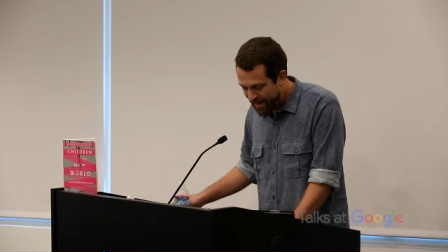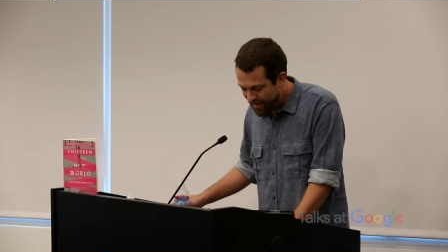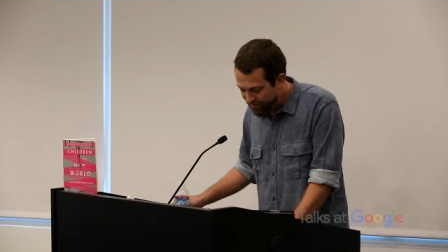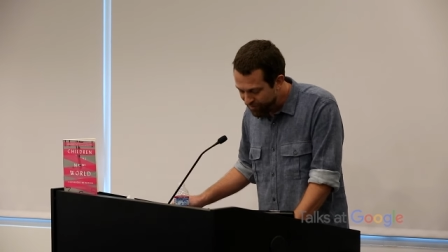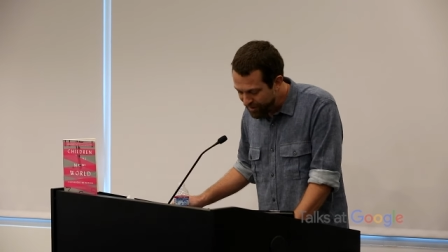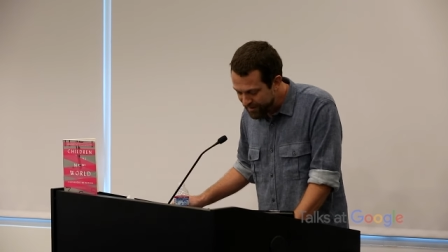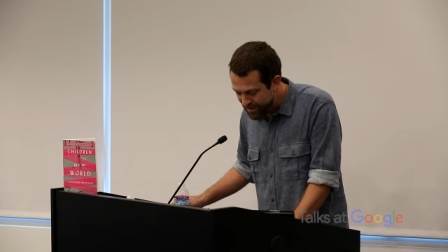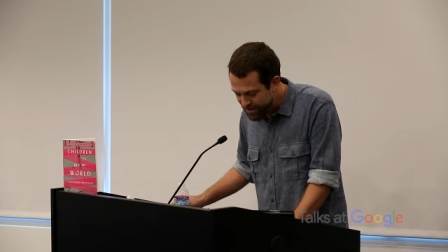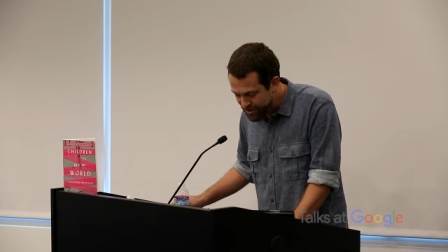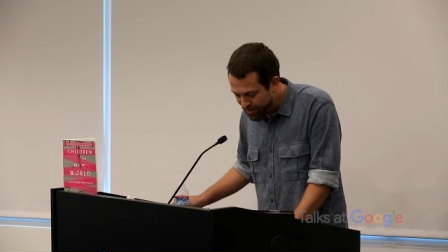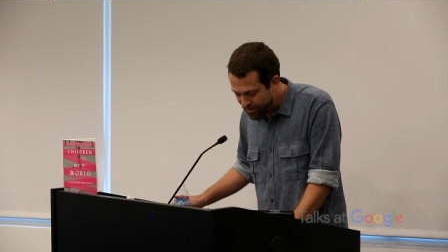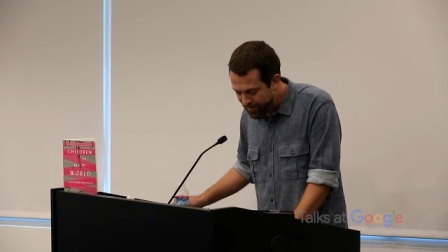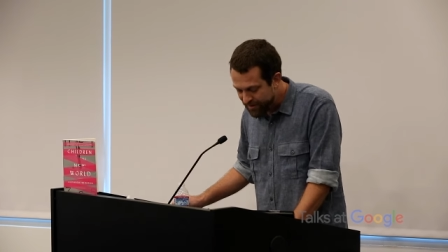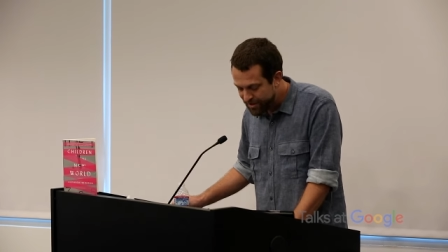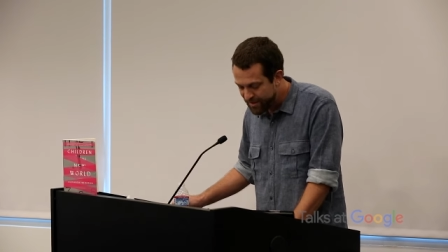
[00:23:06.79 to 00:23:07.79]
I'm really
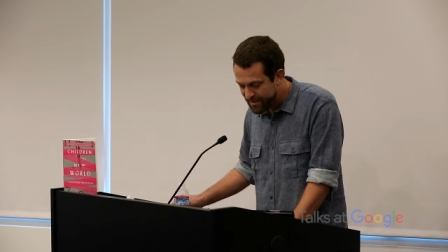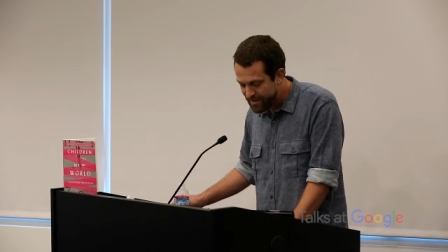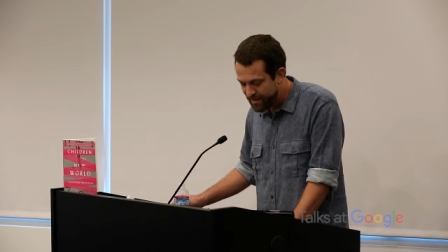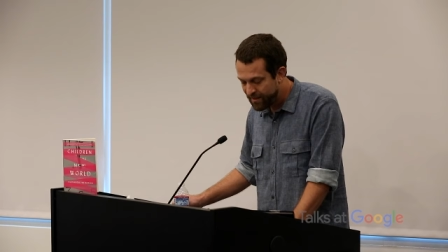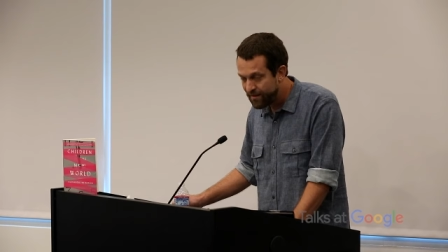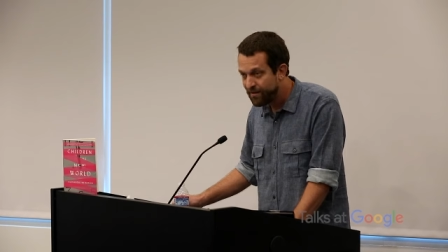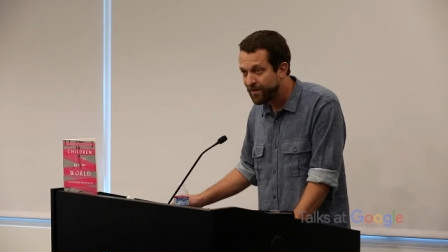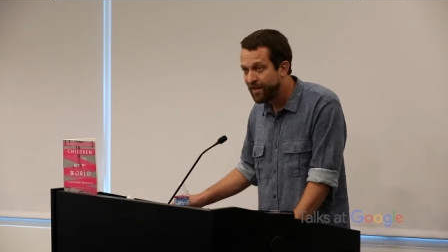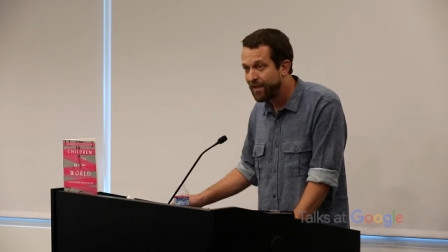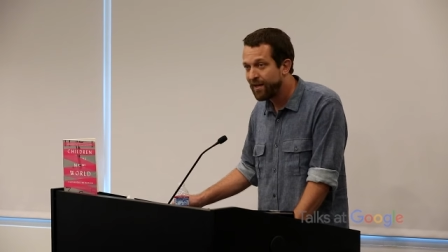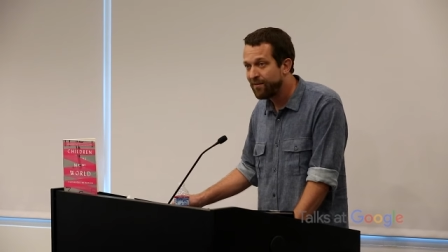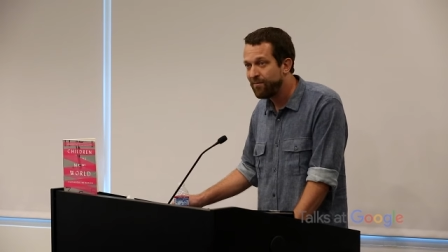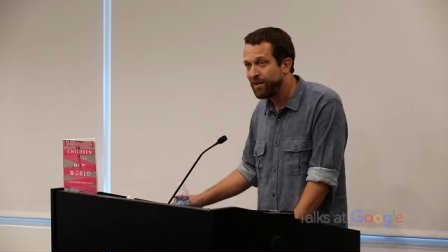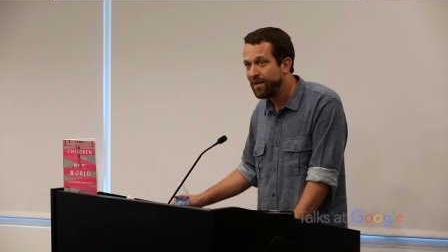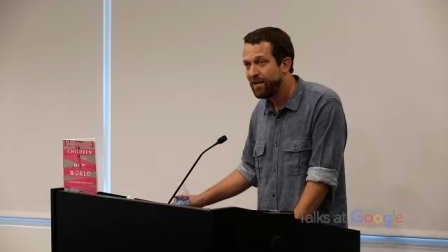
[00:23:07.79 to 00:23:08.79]
sorry, she said, looking
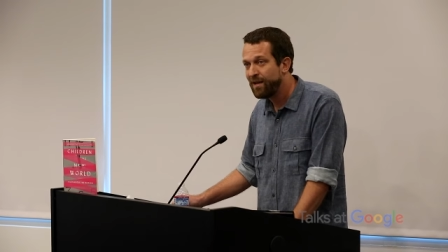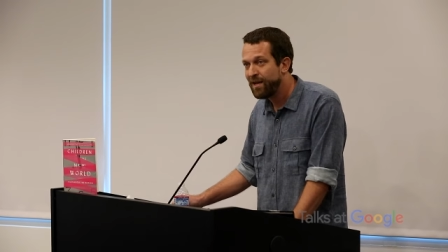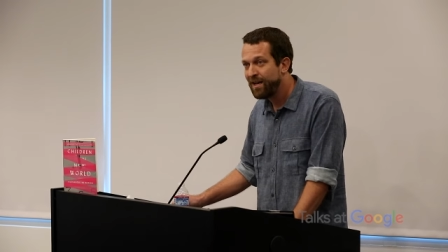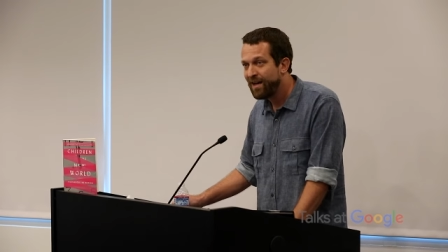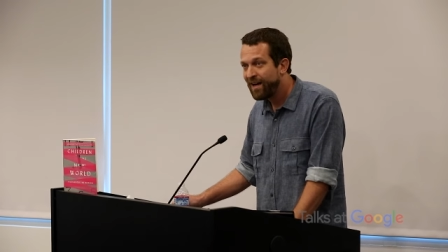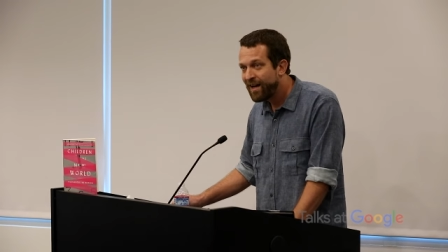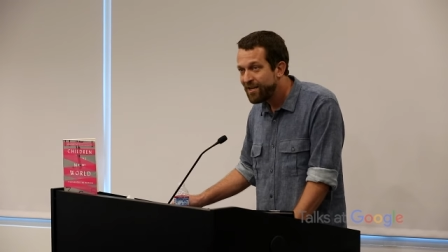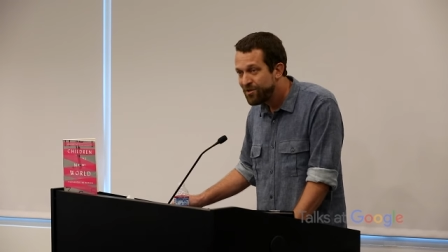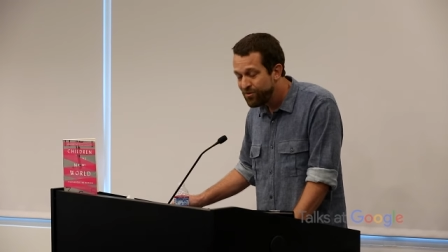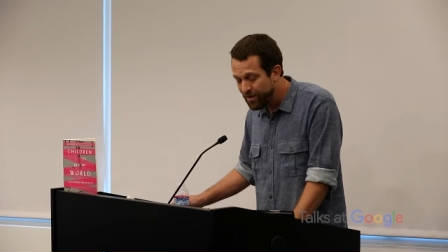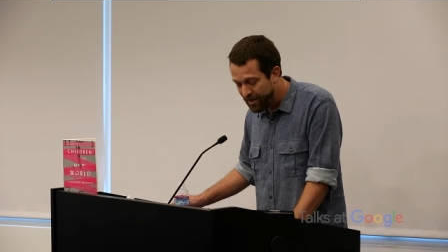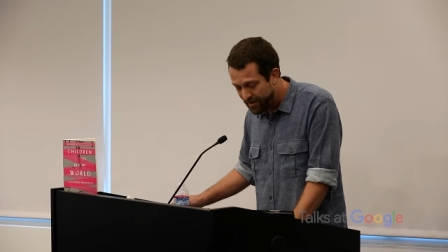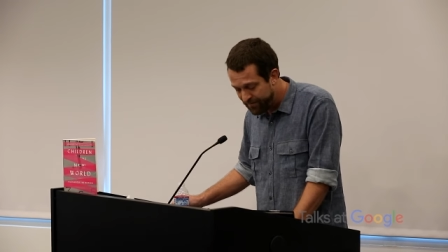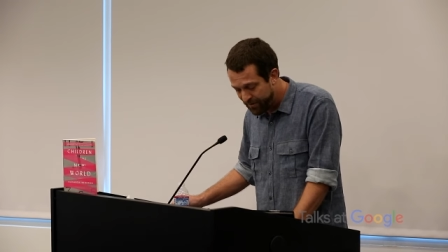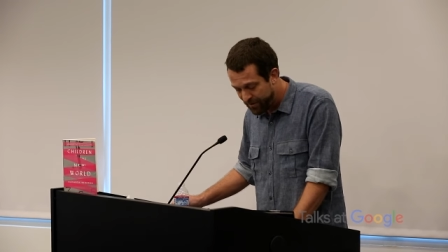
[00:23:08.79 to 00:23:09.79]
at me. I do
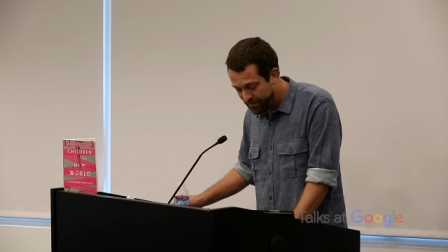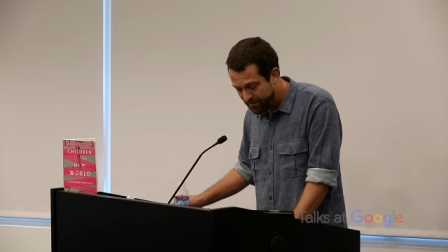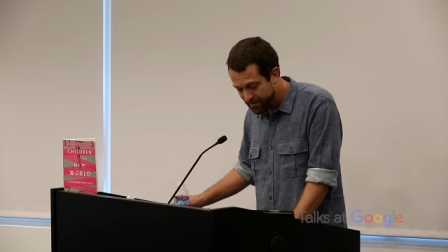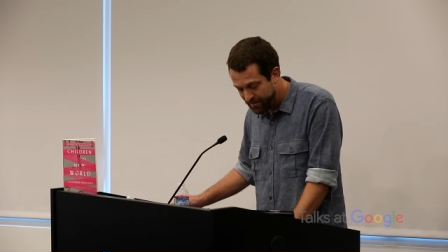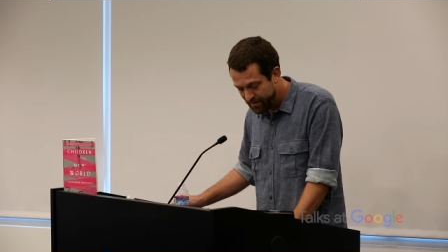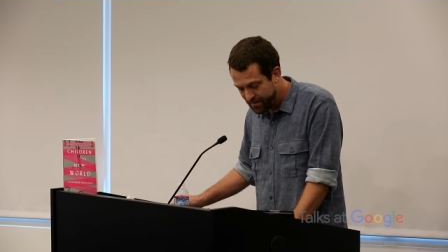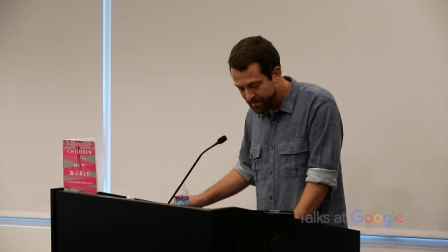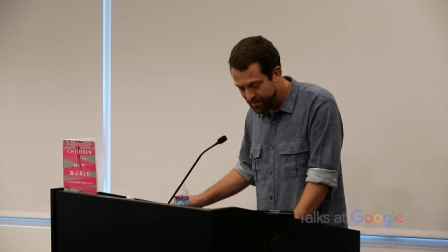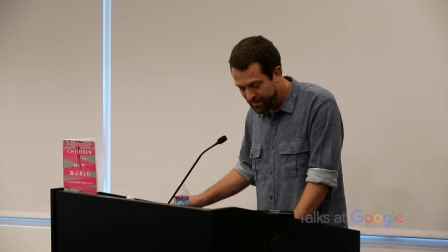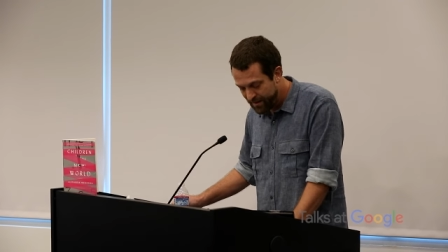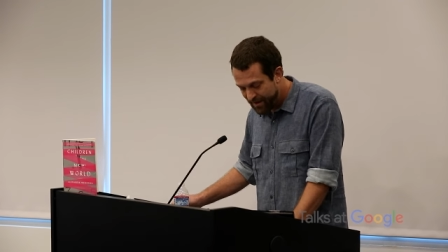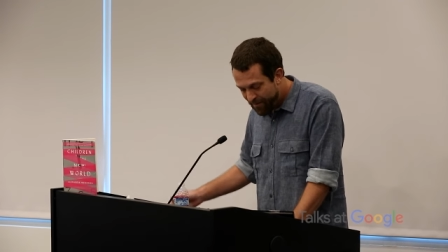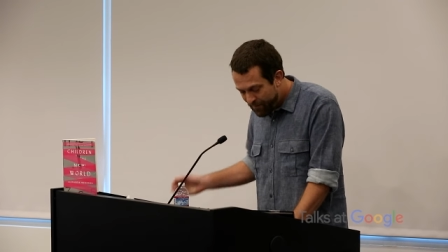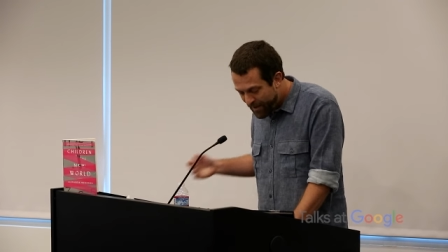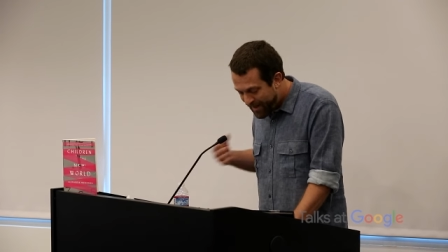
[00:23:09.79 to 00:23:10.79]
love you,
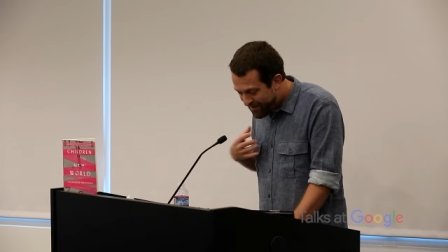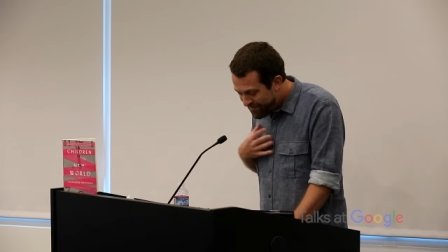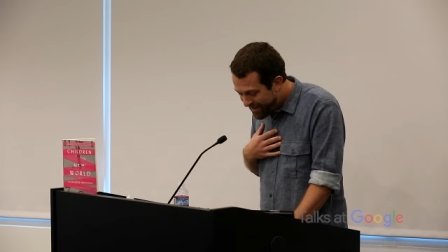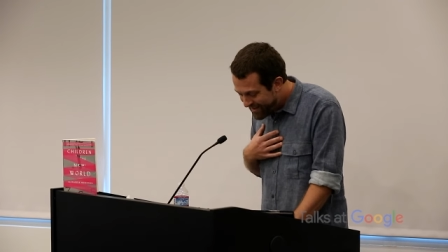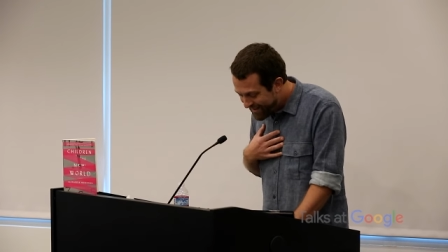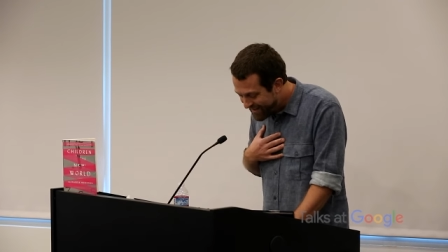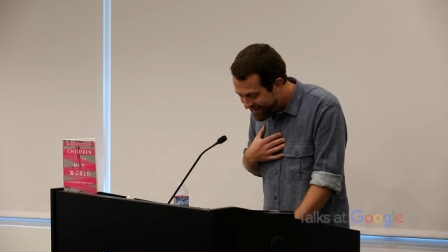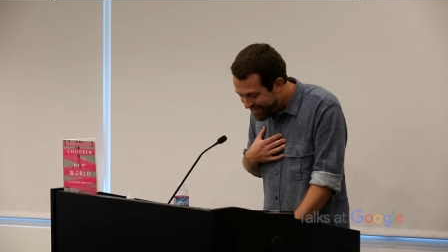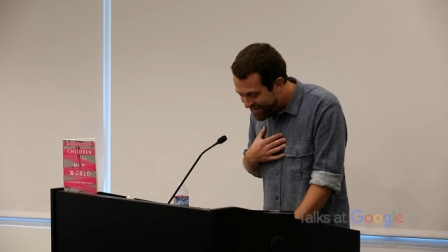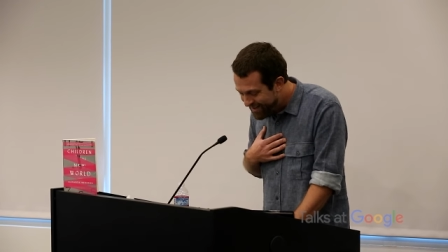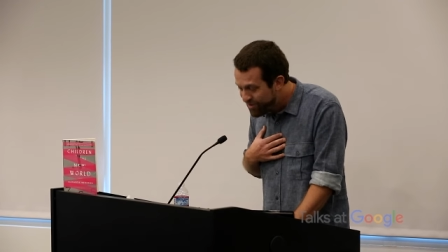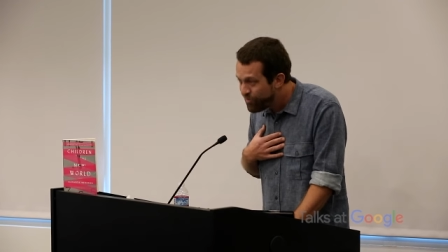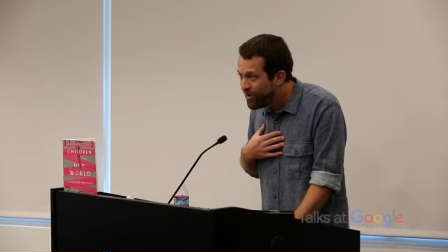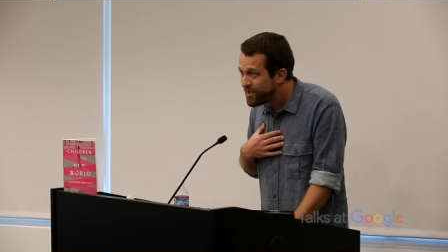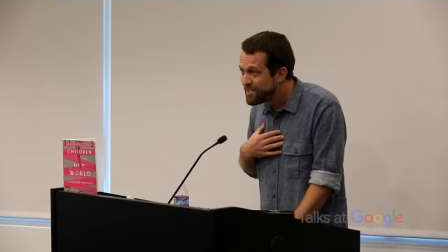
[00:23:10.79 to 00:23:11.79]
but I'm not the guy
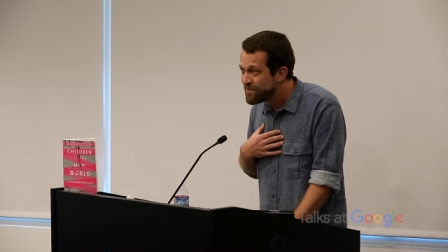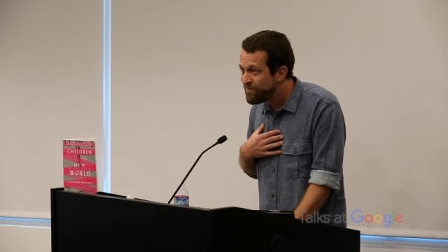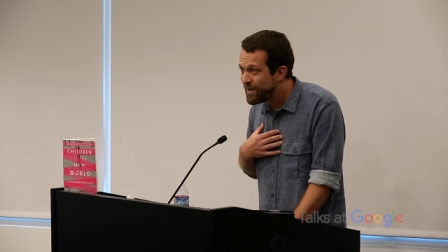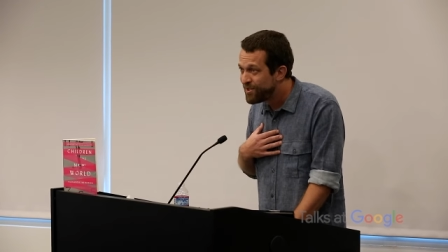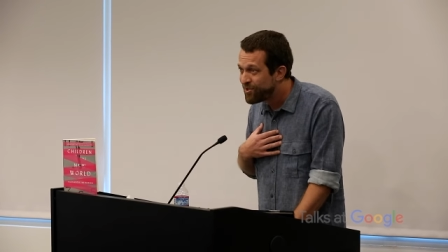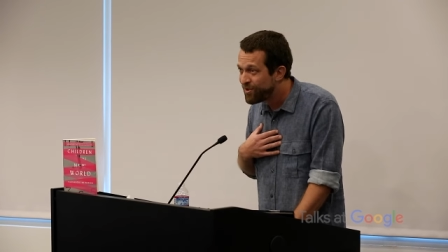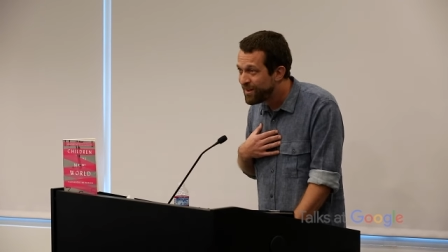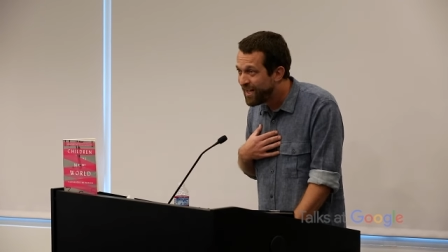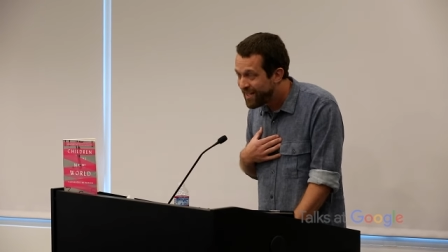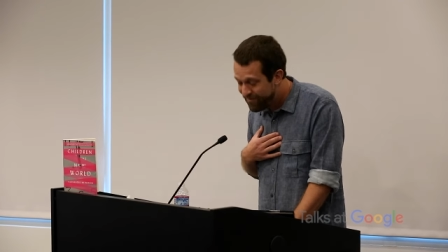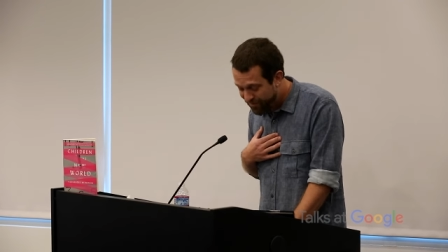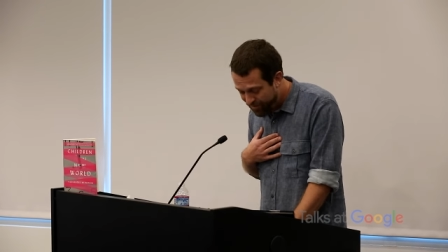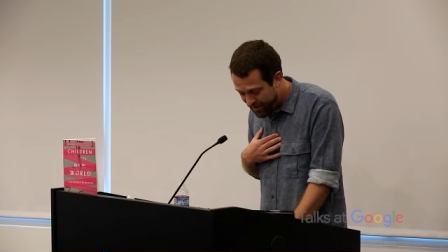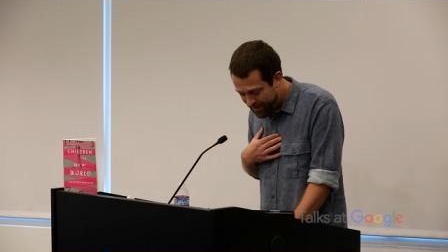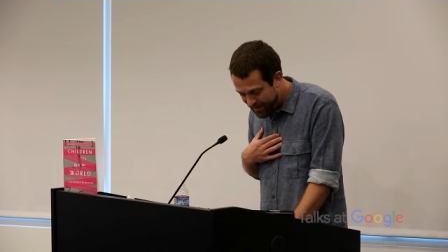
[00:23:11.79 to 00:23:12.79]
you want to spend your
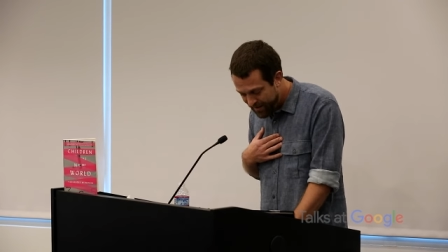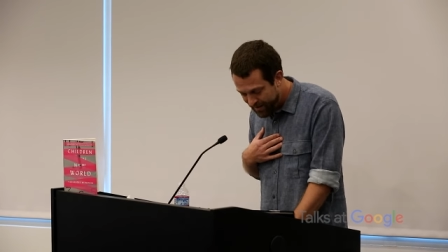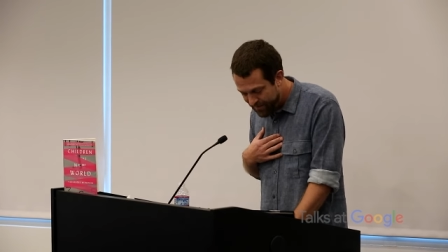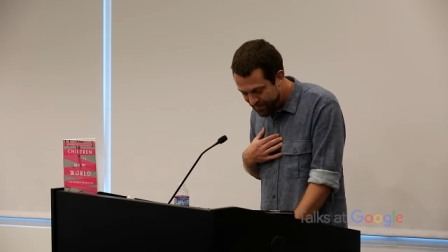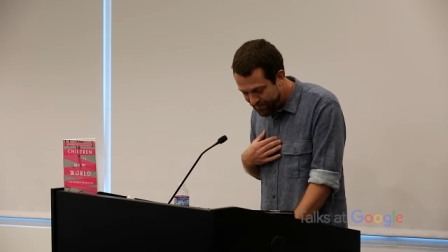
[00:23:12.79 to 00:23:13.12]
life with.